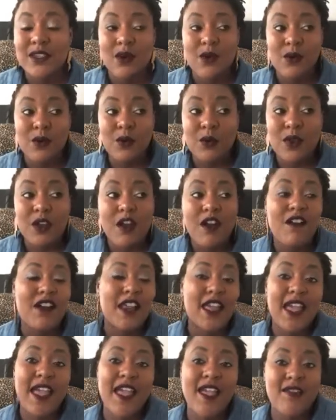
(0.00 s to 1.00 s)
So we
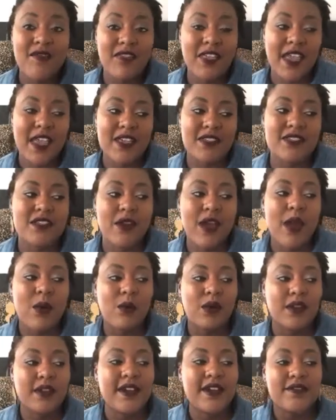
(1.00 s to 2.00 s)
already have that. So I
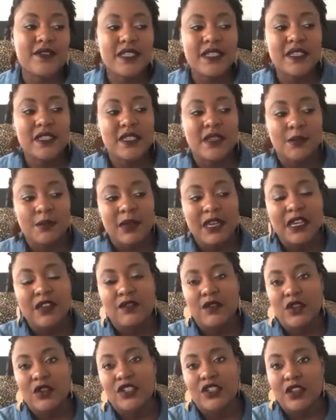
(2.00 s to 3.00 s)
would love to see a mini
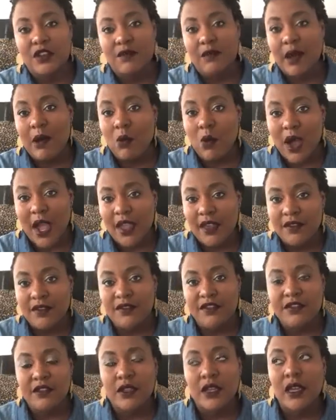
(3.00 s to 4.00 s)
version of my
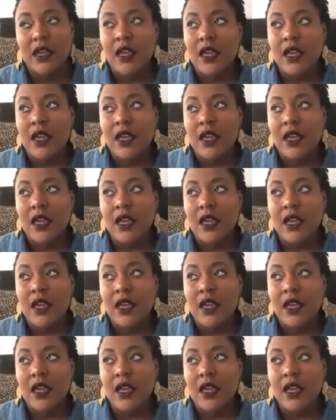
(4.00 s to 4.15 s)
wife.